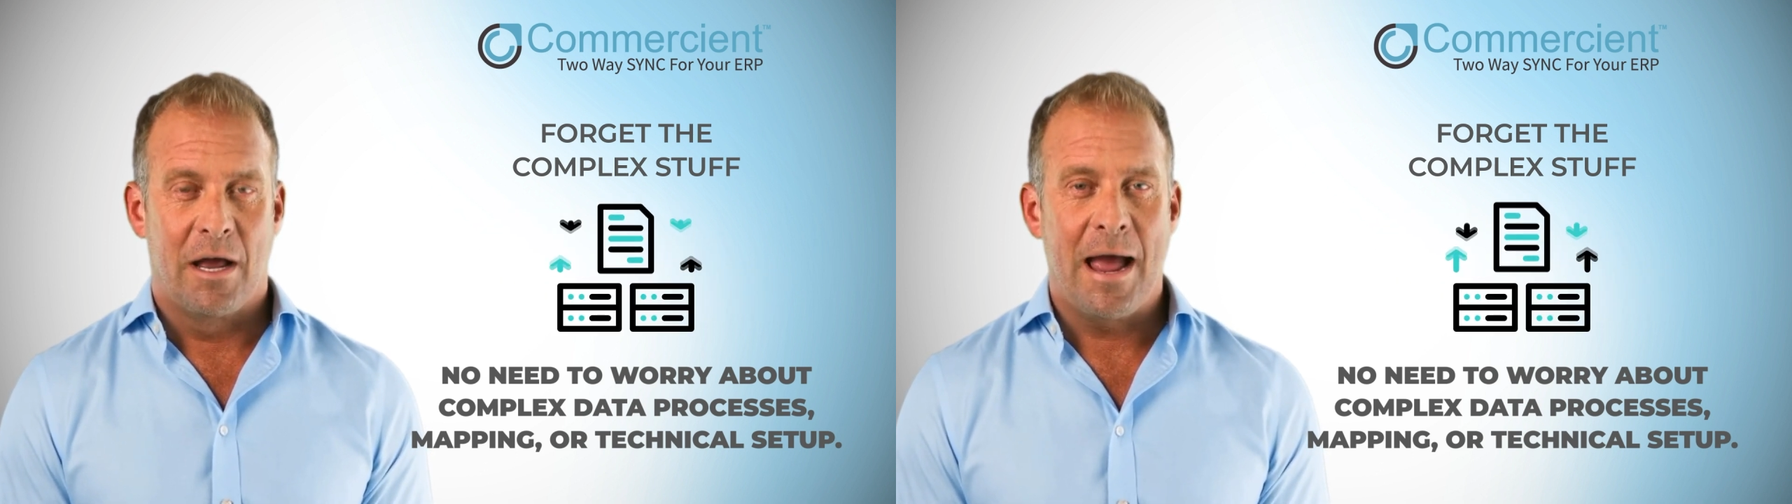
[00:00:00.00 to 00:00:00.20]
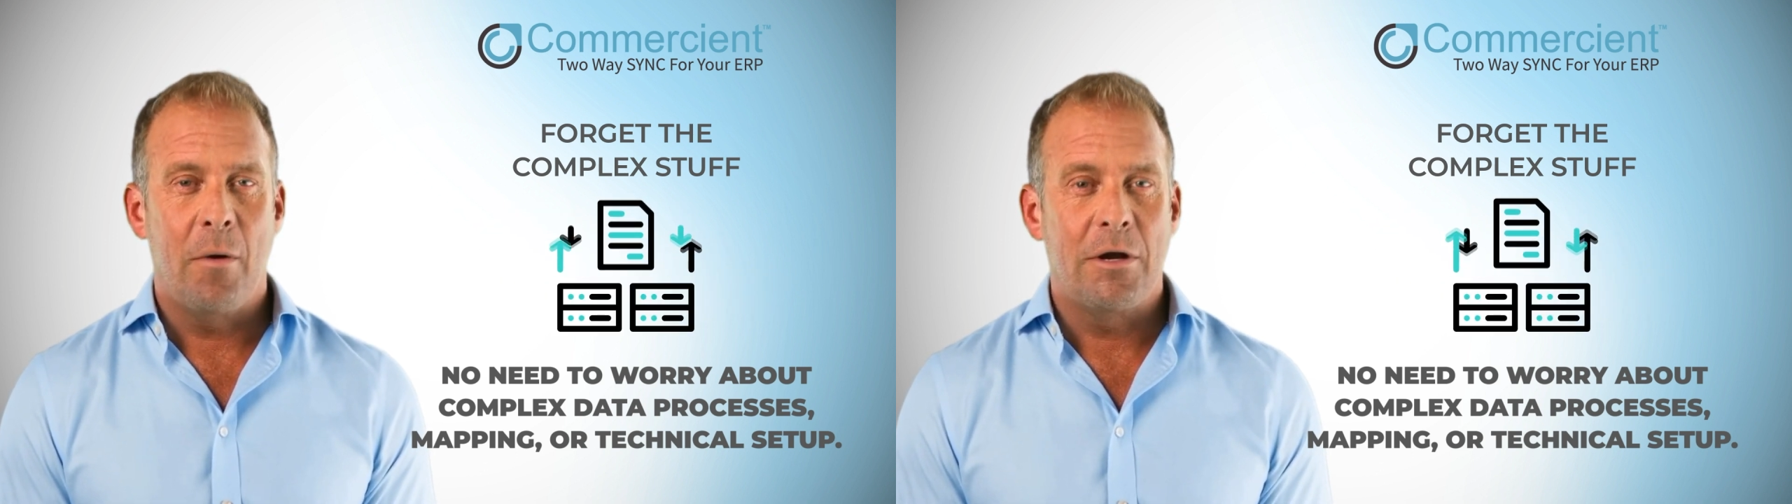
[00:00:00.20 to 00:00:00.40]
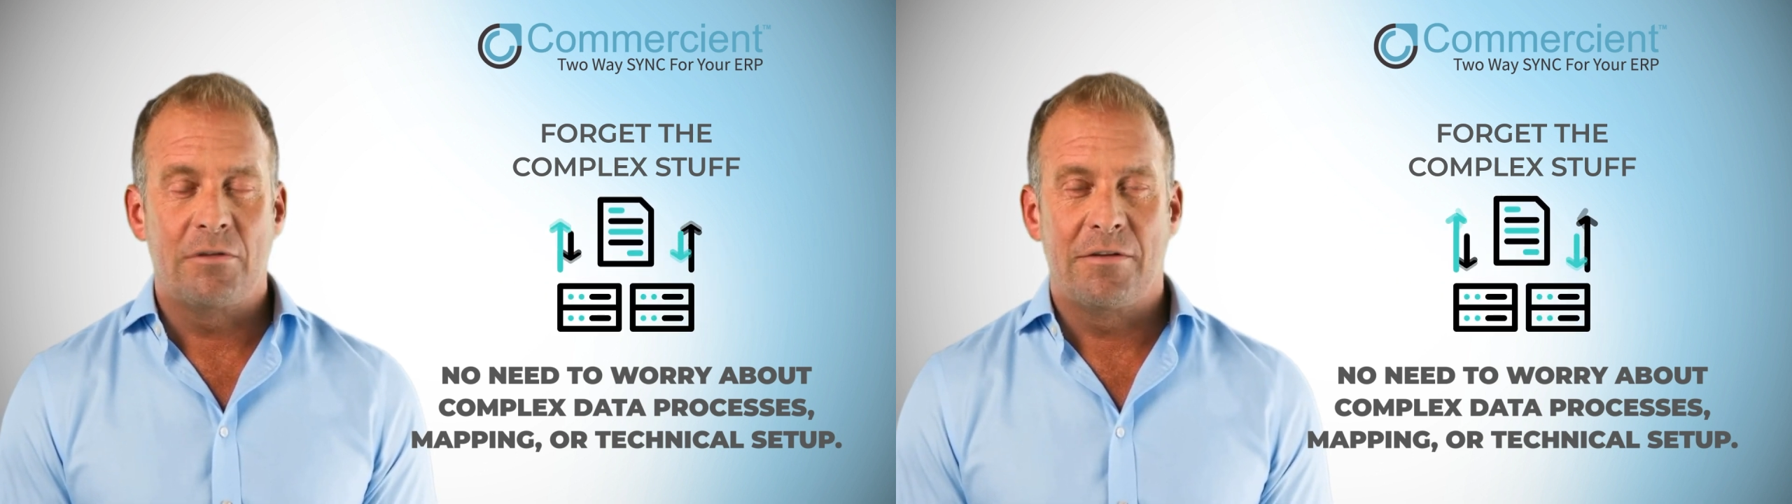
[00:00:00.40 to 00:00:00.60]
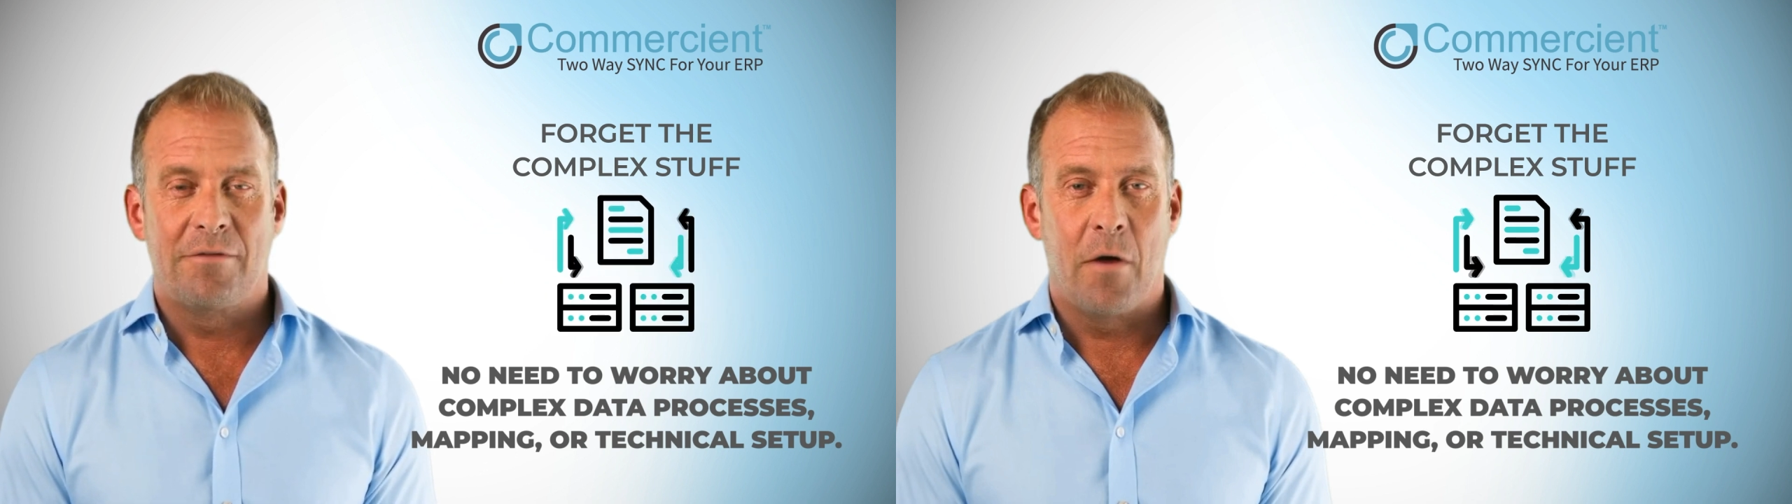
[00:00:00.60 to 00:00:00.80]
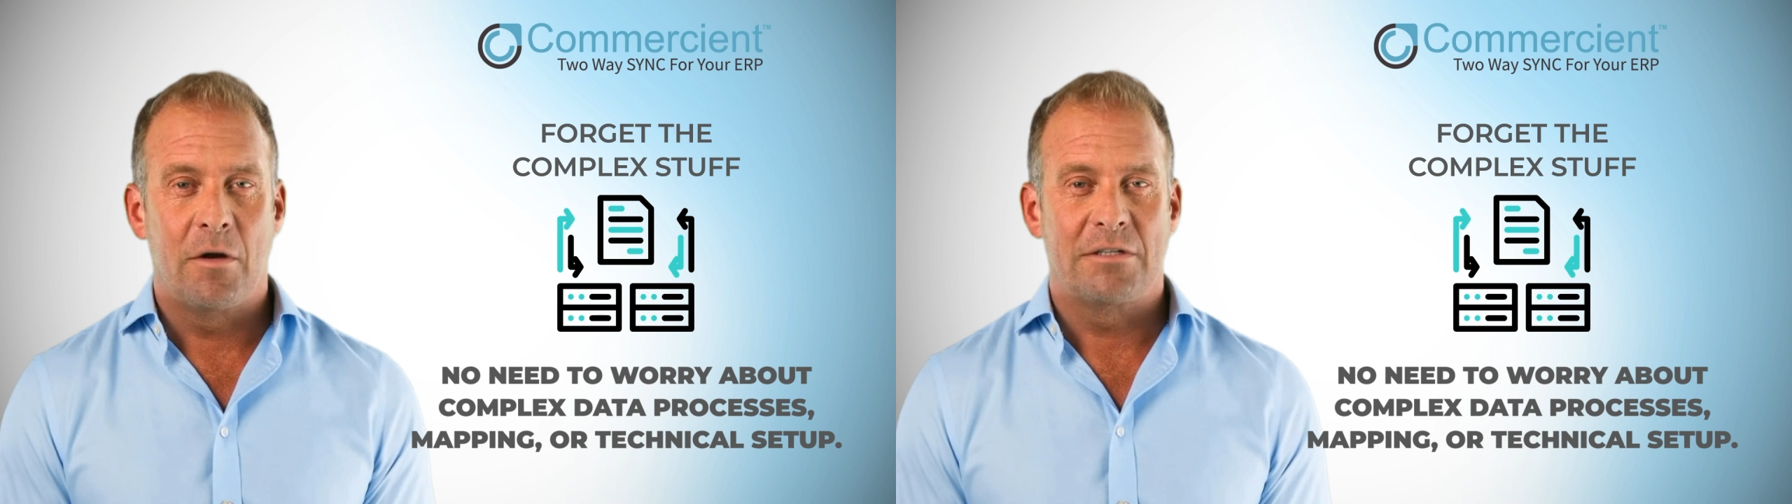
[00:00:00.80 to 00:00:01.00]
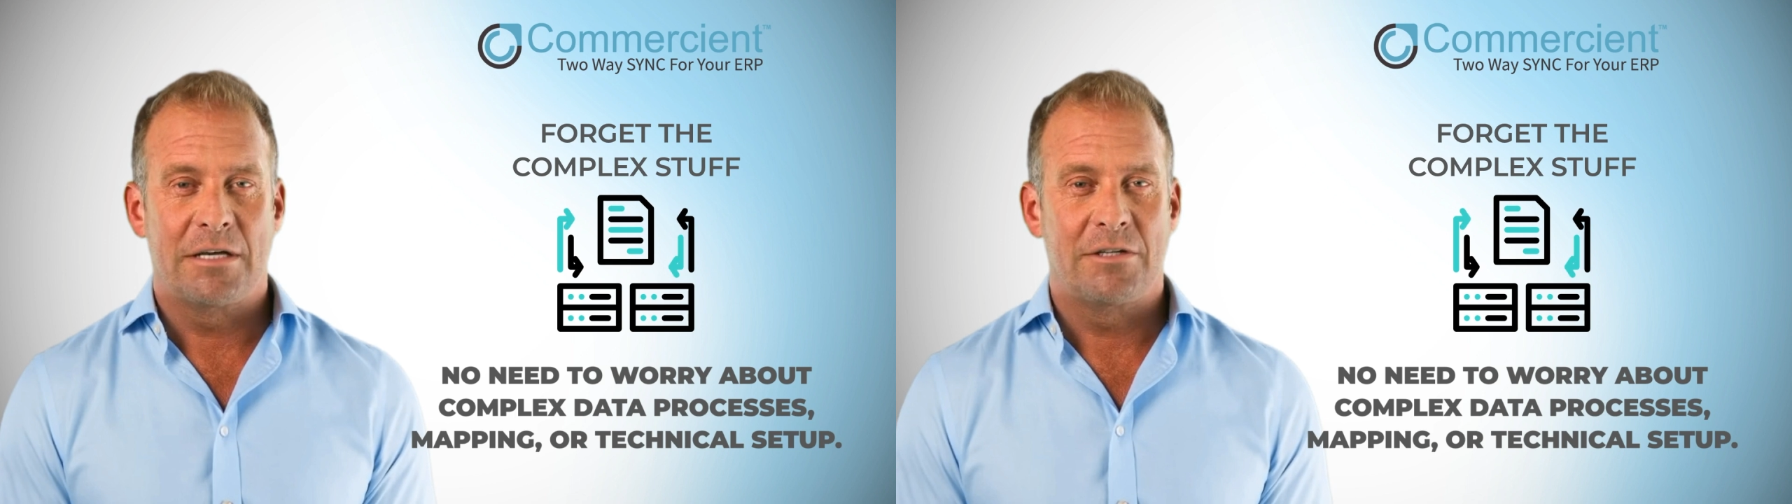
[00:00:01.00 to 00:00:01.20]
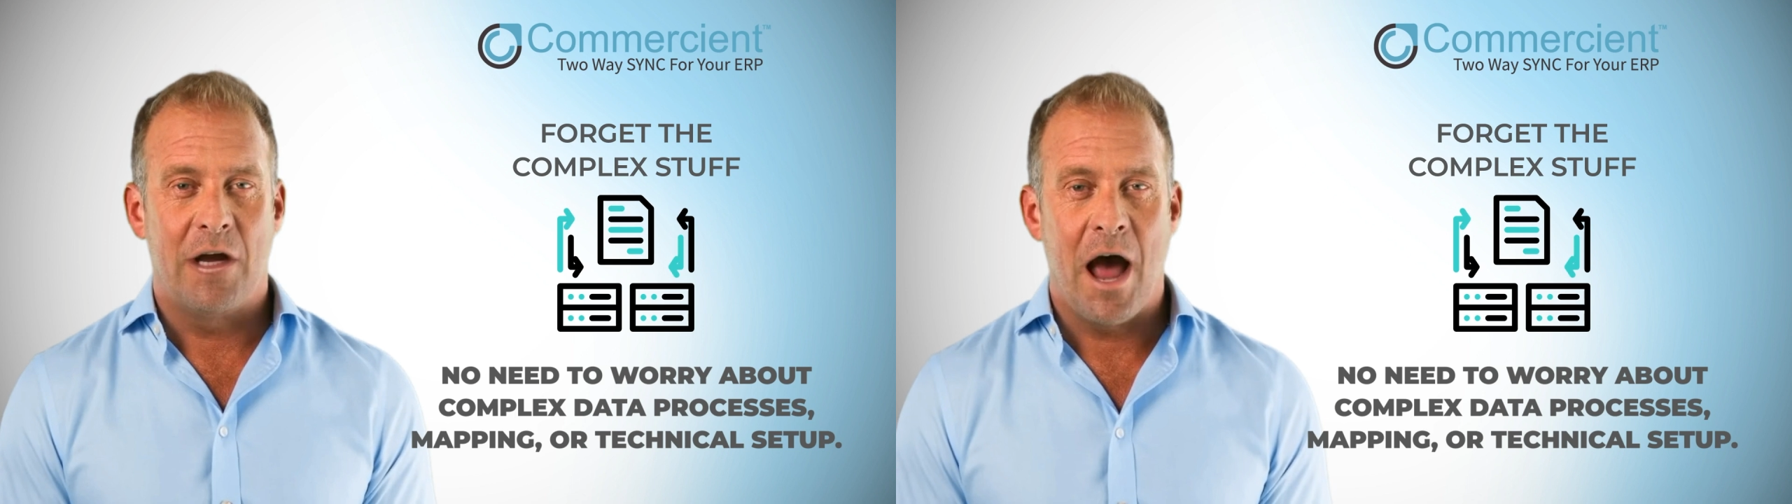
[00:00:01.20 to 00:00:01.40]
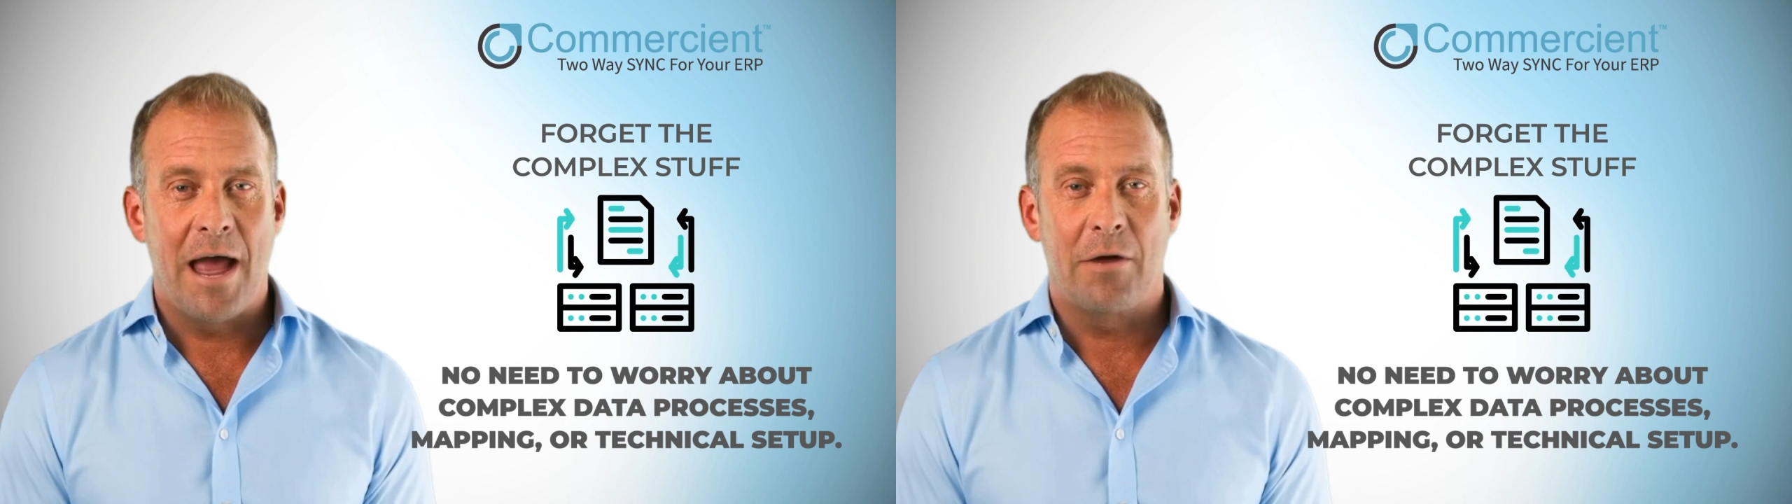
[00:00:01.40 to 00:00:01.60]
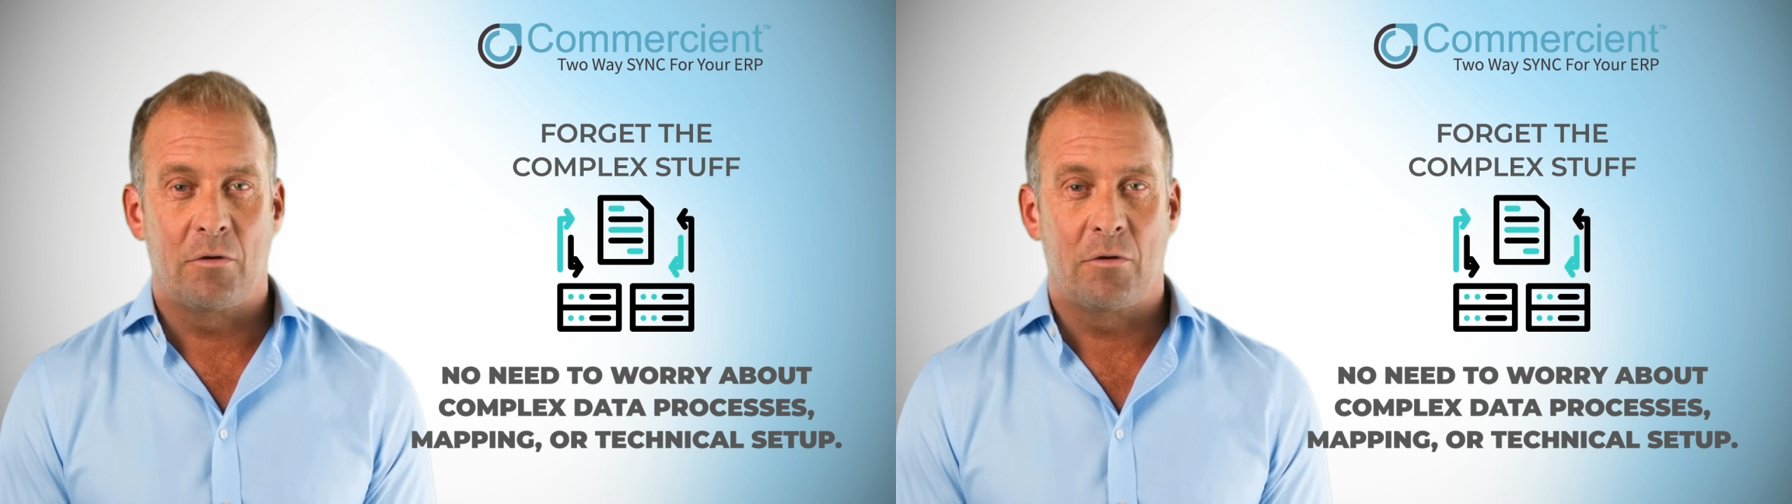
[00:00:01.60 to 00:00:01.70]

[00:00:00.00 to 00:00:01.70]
allowing you to focus entirely